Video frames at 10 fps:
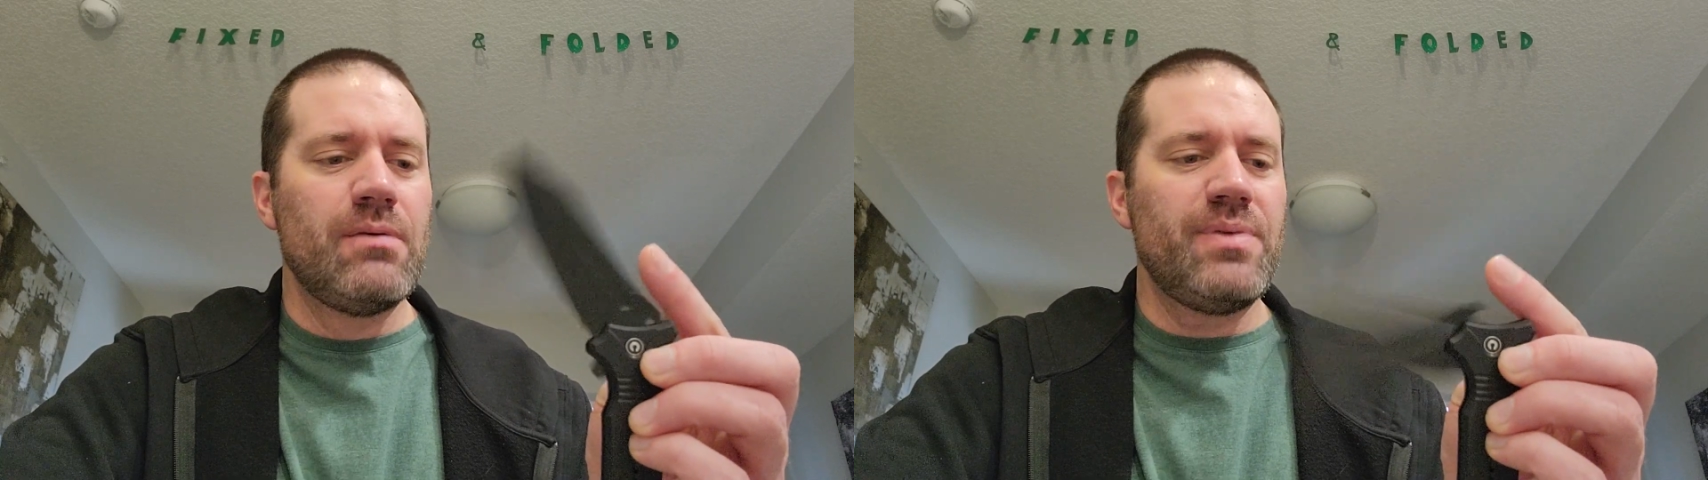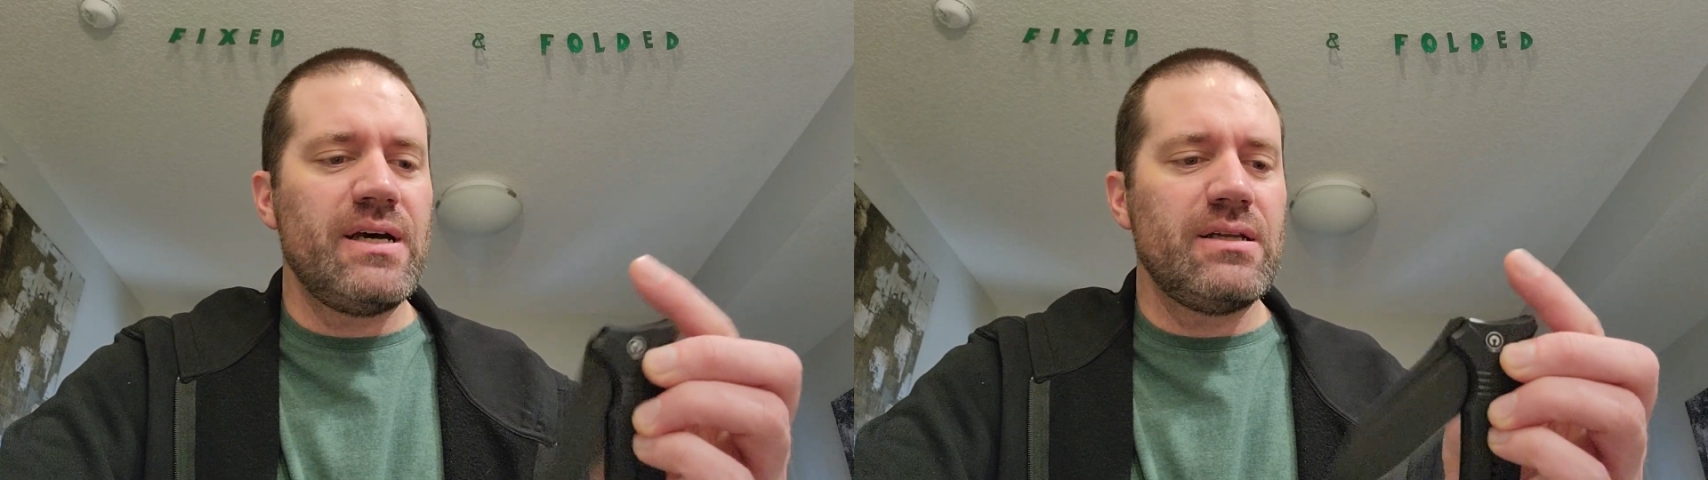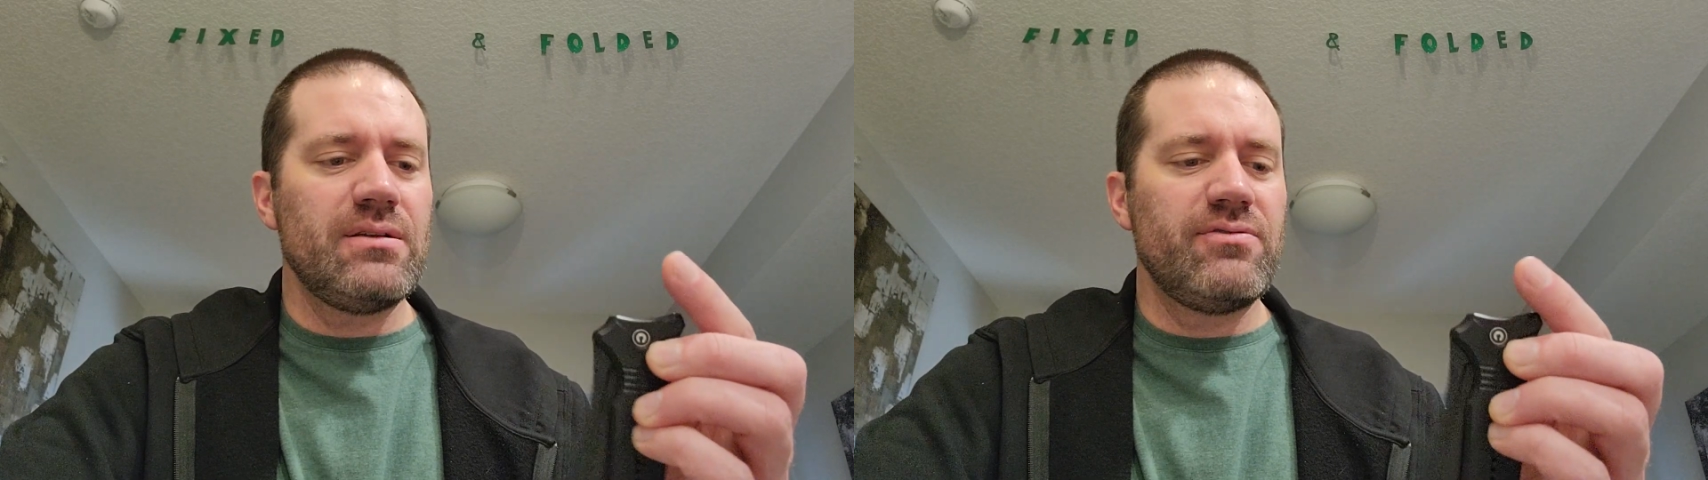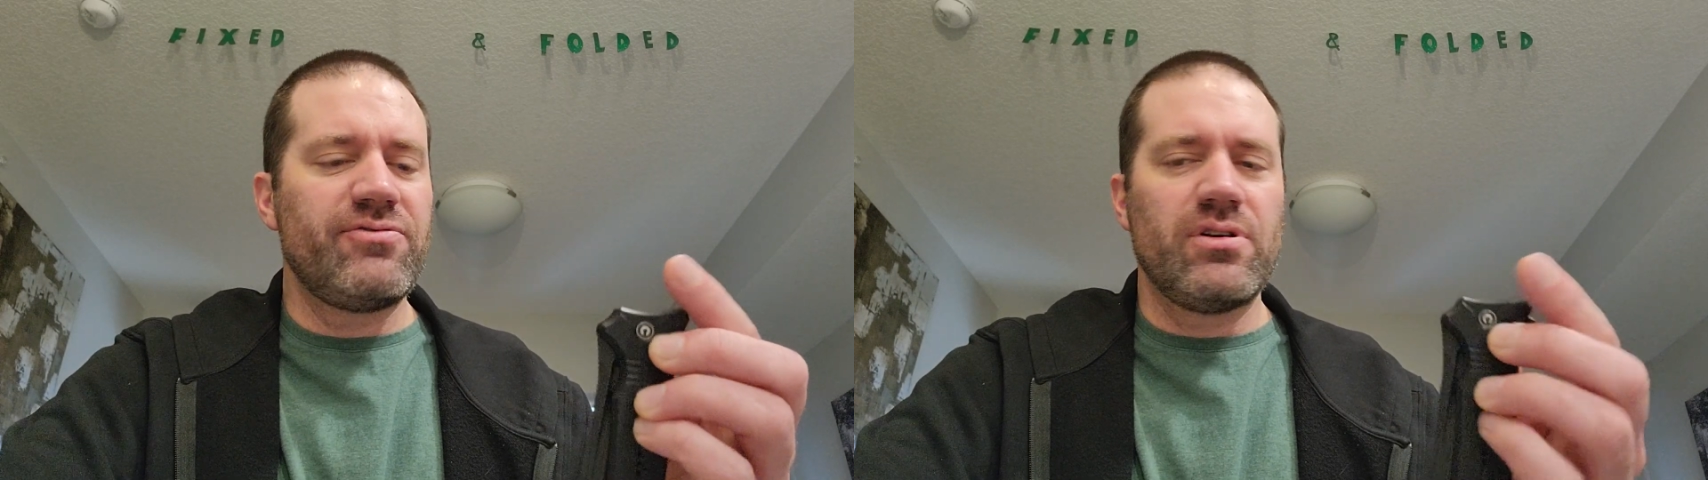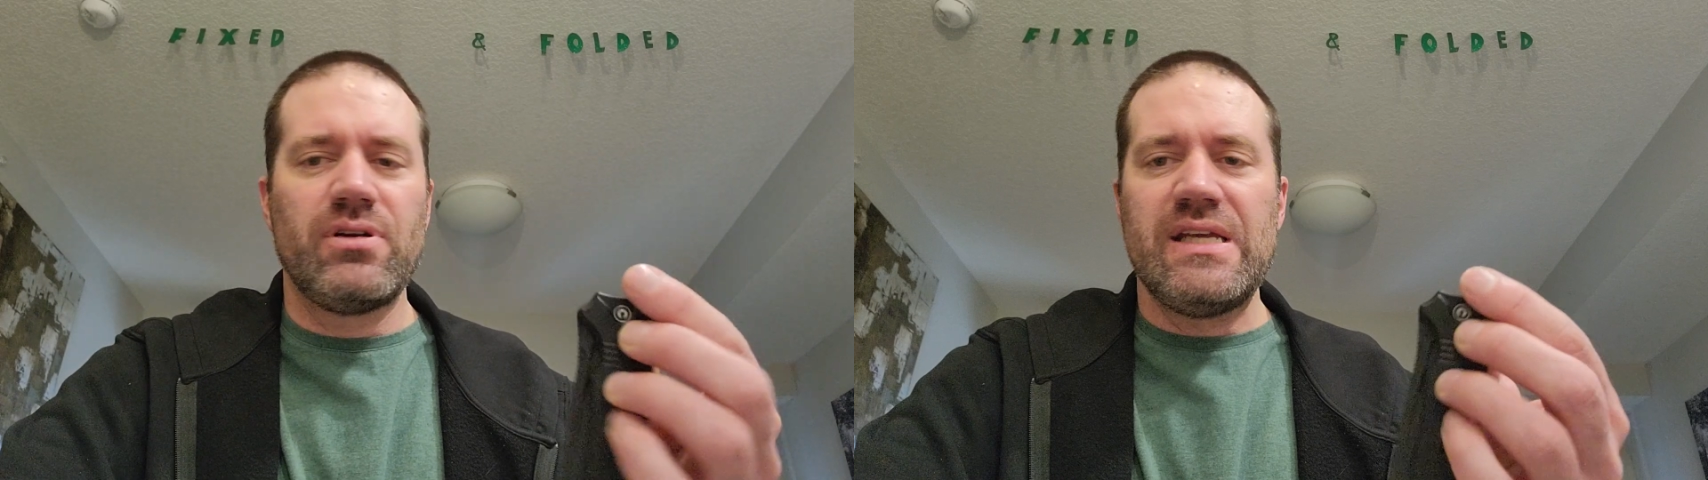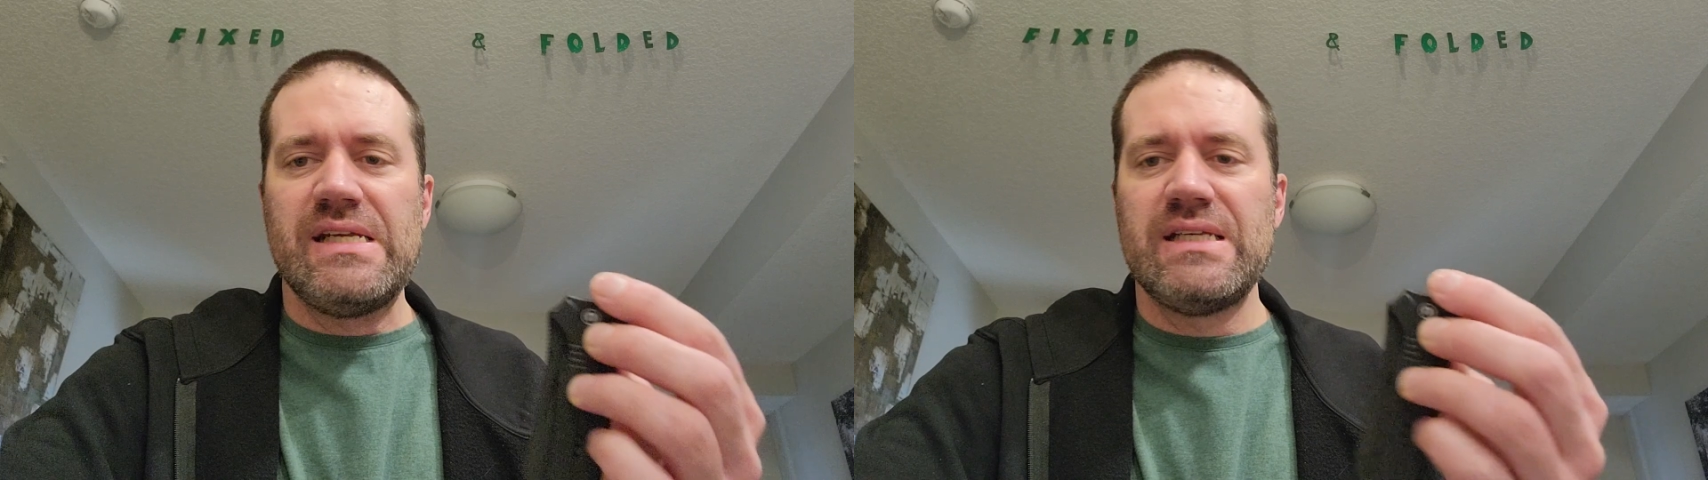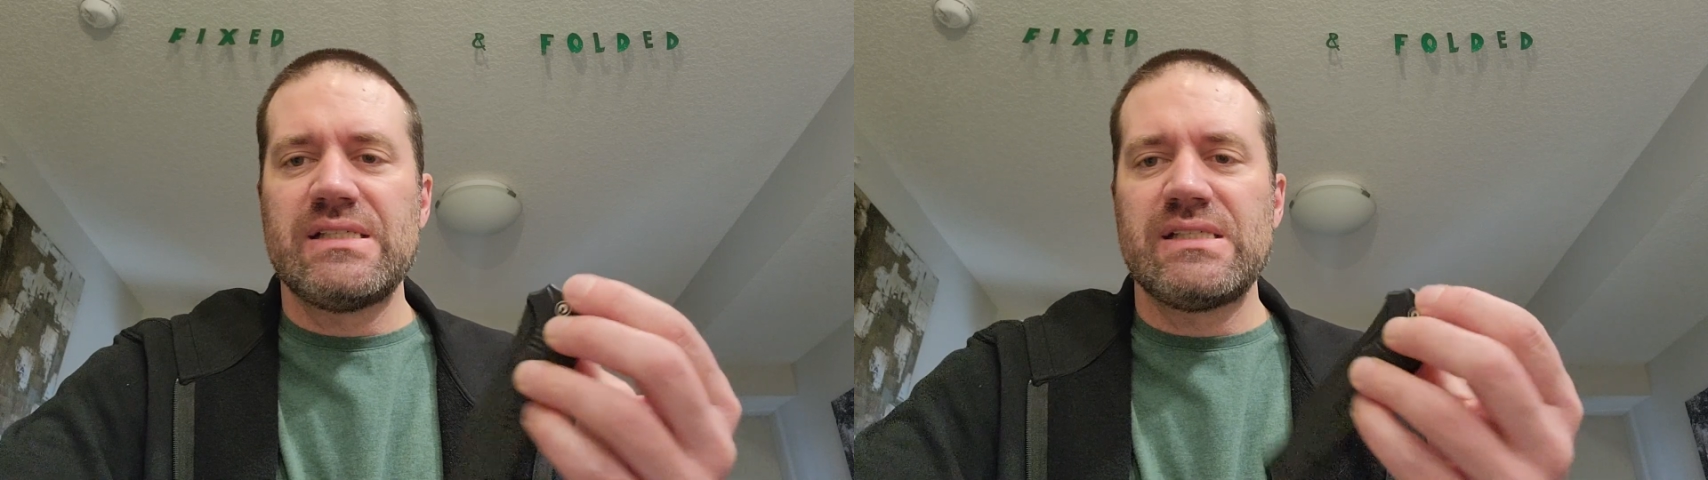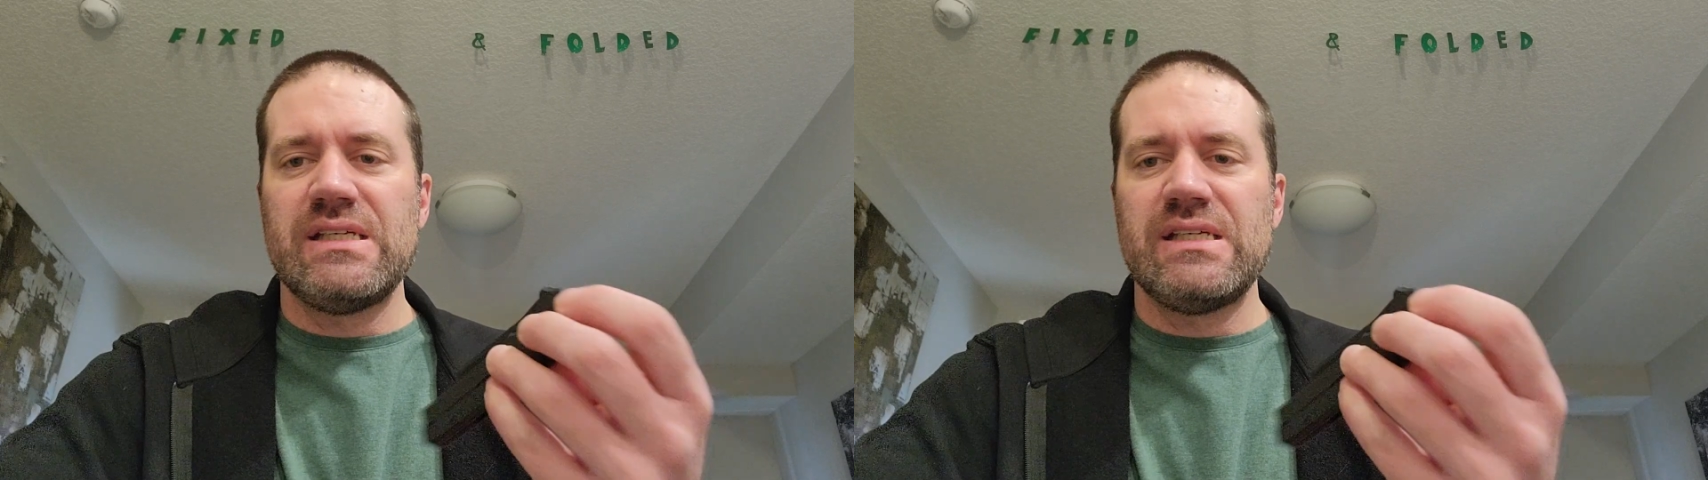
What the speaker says: but for EDC